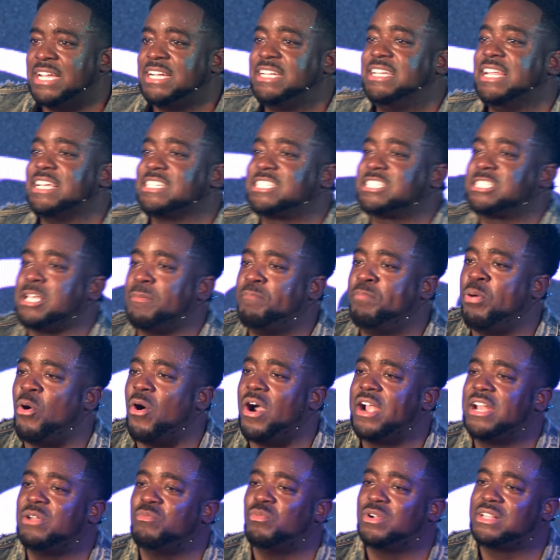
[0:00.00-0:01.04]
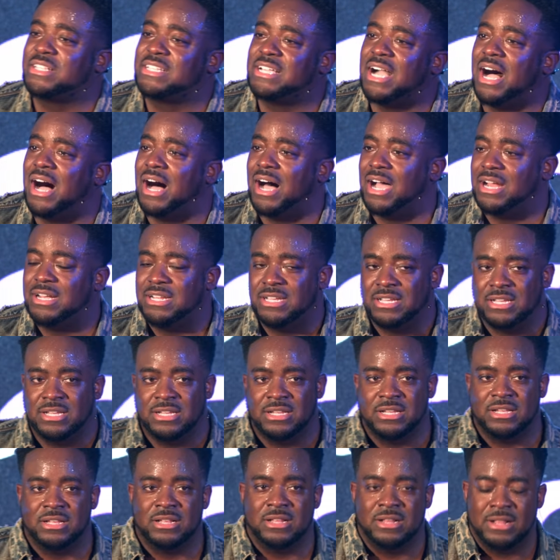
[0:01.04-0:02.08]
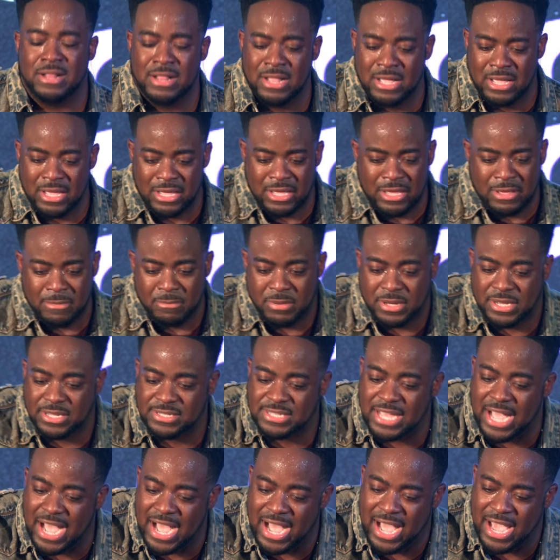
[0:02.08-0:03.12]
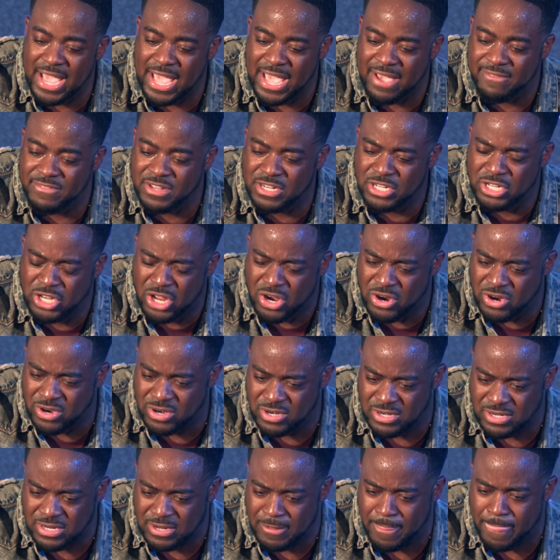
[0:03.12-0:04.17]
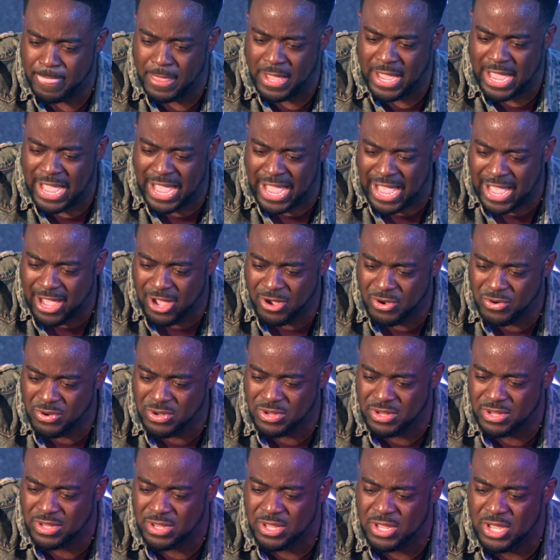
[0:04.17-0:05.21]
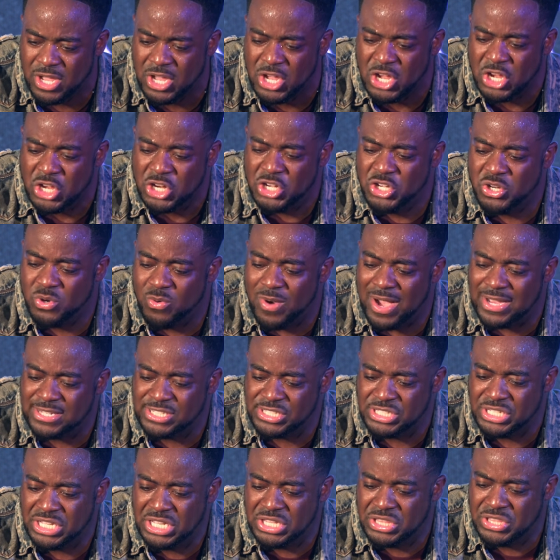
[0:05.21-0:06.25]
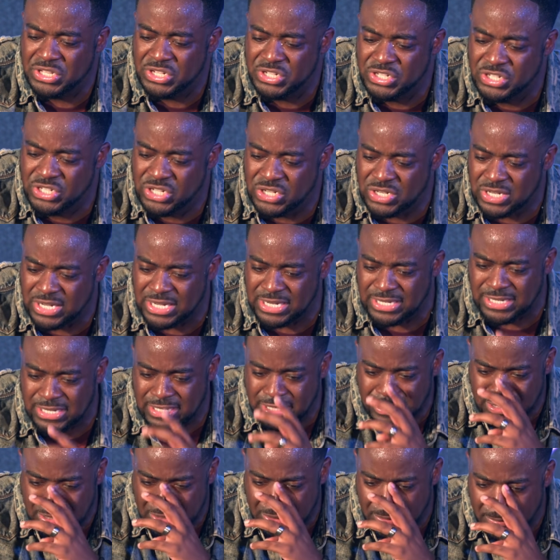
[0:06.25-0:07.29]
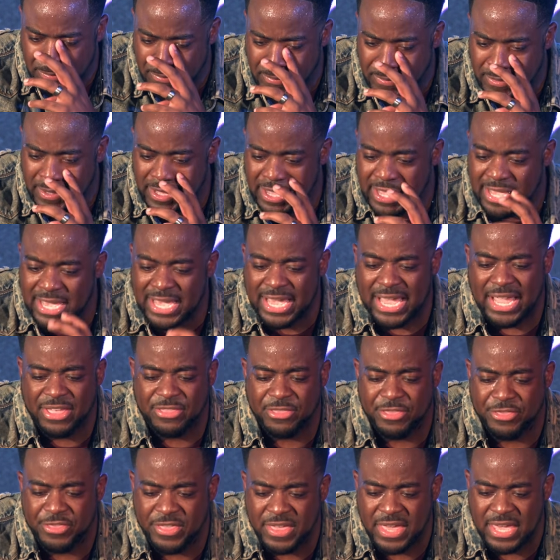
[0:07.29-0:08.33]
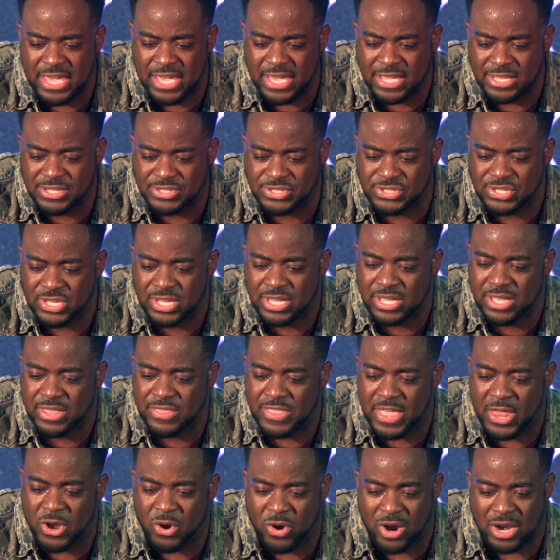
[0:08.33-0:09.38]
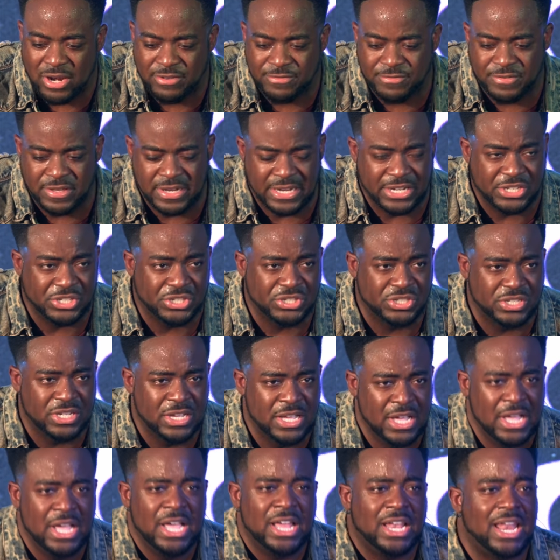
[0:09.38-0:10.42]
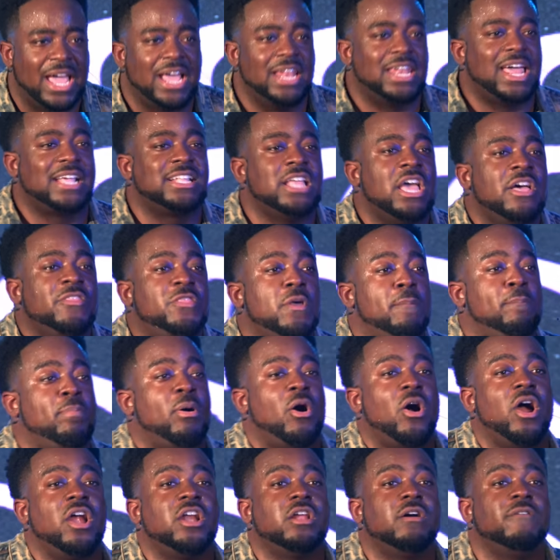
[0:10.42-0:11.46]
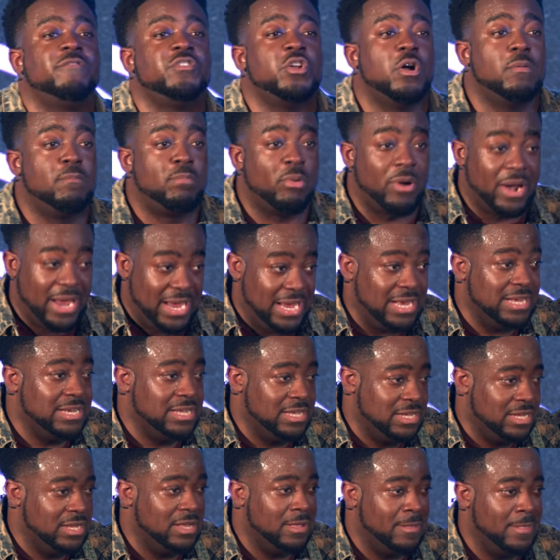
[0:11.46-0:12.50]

Disappointed with God. Because I haven't learned how do I see the good in things that aren't finished. Like, like the part of your brain